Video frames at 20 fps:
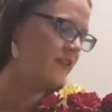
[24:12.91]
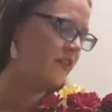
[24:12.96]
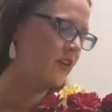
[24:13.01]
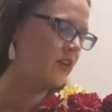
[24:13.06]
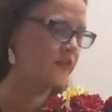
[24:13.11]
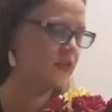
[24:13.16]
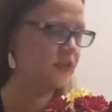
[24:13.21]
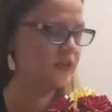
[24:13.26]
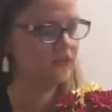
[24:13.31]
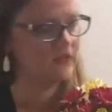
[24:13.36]
of
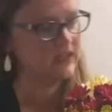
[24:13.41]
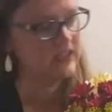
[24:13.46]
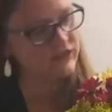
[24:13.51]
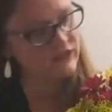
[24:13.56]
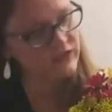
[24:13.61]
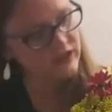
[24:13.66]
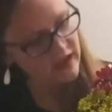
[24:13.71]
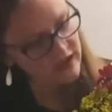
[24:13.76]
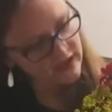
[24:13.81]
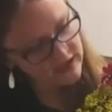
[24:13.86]
our little
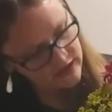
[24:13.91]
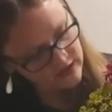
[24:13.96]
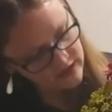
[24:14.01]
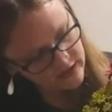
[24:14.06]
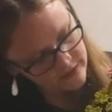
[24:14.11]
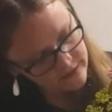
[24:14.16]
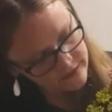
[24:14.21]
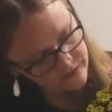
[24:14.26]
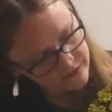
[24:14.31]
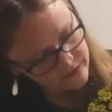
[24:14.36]
leaf guy
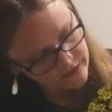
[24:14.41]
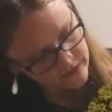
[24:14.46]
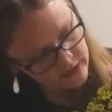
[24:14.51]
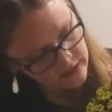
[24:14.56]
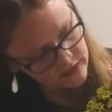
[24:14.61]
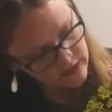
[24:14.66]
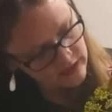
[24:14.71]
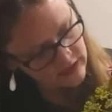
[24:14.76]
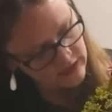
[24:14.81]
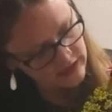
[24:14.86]
here,
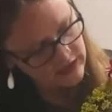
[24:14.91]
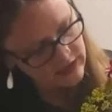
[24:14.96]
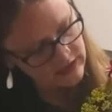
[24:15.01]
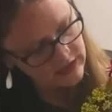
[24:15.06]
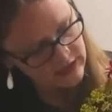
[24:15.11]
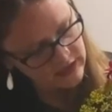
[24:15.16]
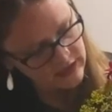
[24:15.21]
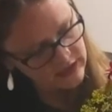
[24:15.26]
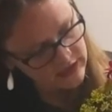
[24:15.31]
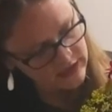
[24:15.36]

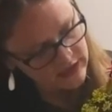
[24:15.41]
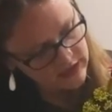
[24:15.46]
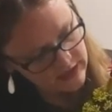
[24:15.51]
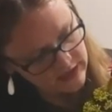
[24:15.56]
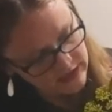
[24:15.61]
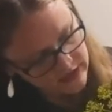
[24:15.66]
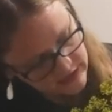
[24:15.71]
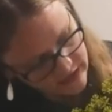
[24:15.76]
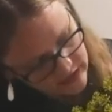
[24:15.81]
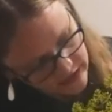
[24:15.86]

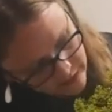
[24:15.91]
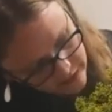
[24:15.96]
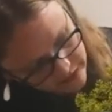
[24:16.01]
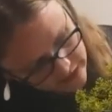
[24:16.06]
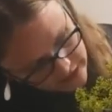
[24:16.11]
and there